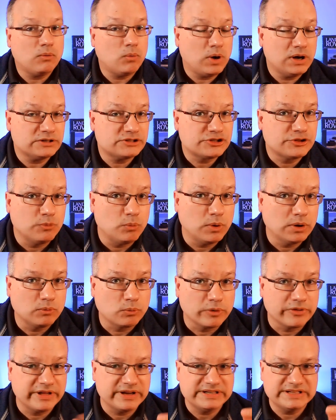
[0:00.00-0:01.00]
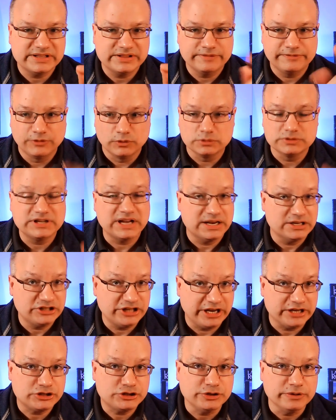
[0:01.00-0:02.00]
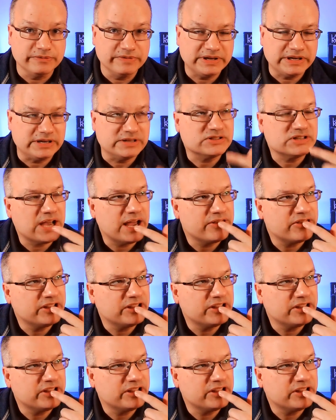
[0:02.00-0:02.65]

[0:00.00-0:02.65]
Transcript: not watched the one where they did the full-size SUVs.